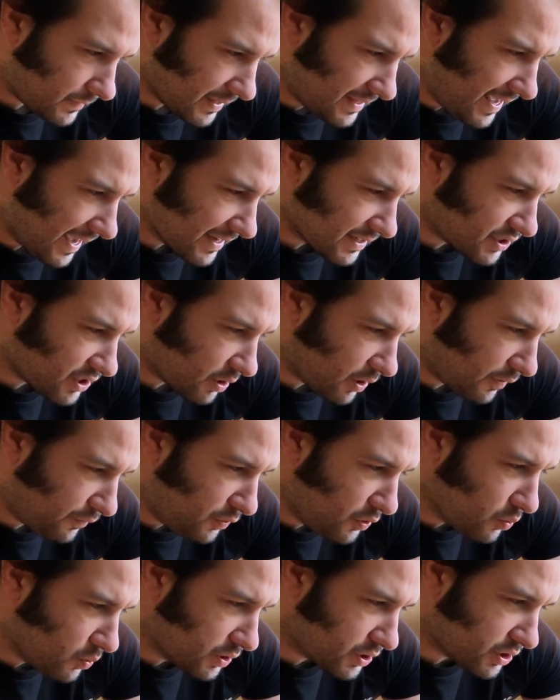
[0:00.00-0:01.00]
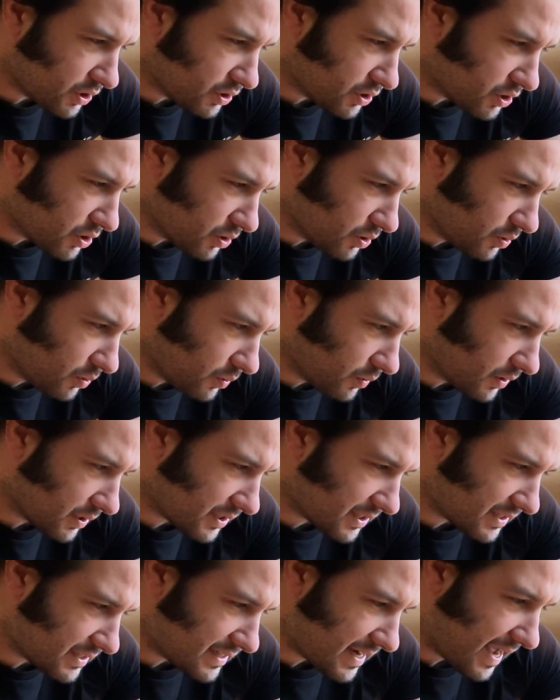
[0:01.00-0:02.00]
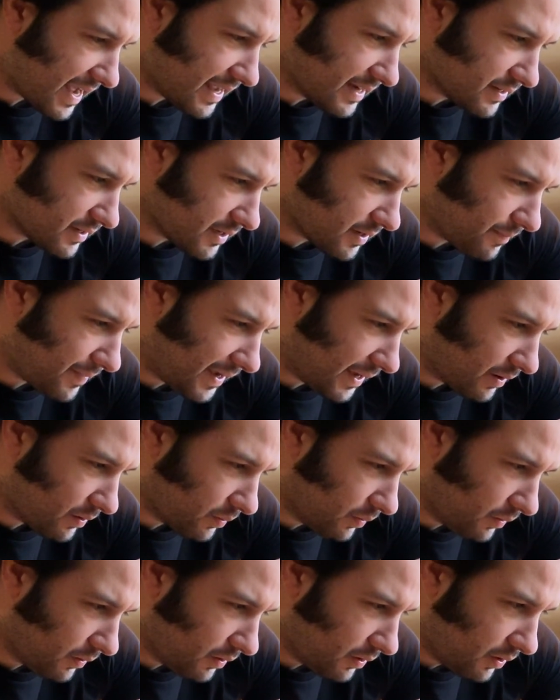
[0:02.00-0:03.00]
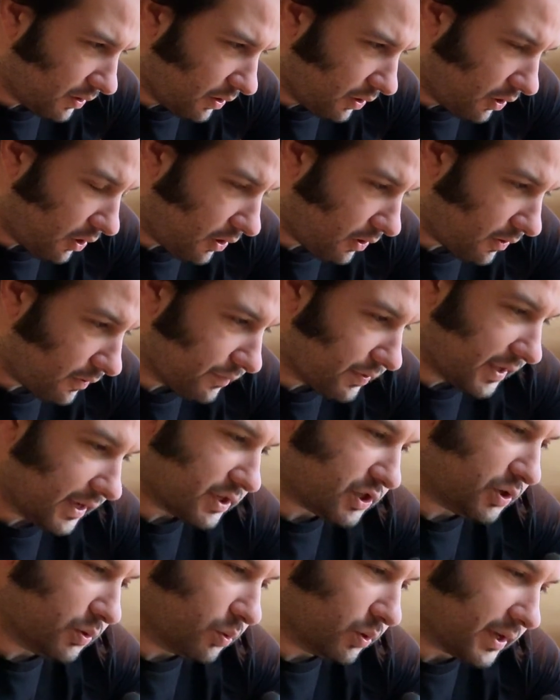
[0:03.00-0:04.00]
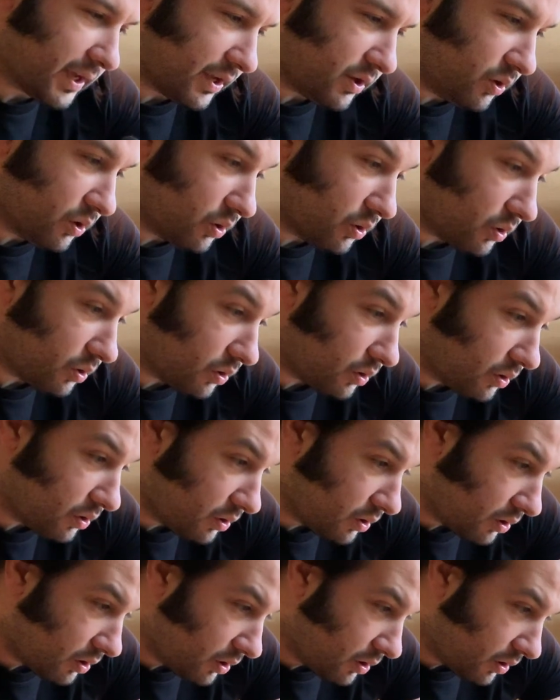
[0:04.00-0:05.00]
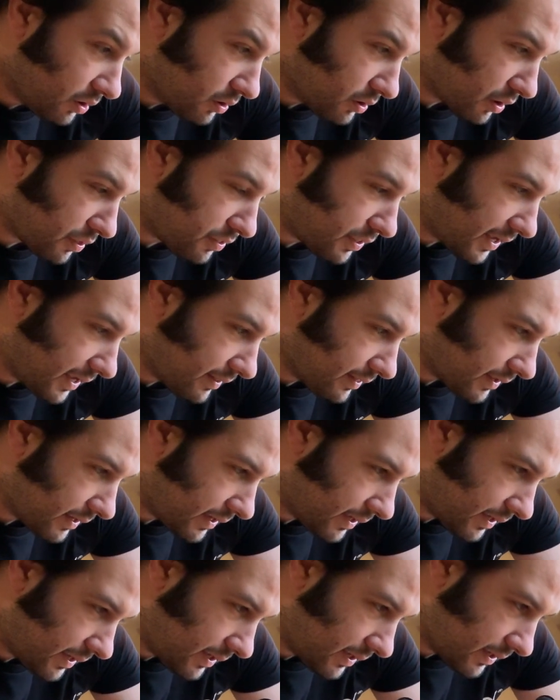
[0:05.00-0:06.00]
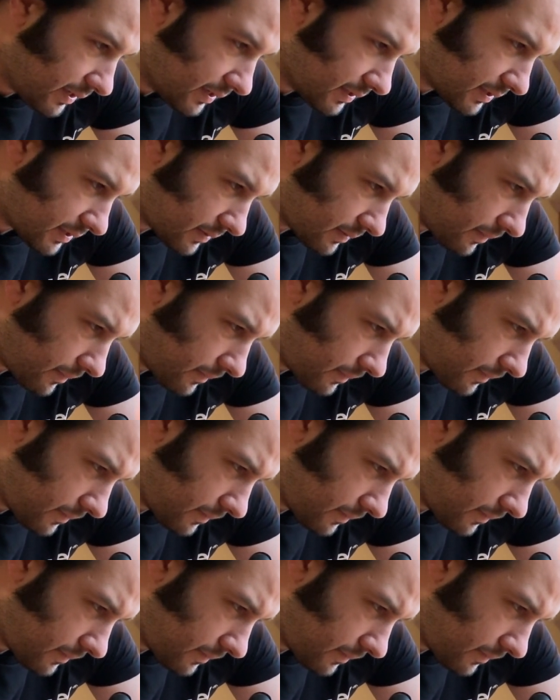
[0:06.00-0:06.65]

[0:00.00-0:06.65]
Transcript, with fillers: yeah, so if you were to do the standard amount of this, you will get your, the thing that is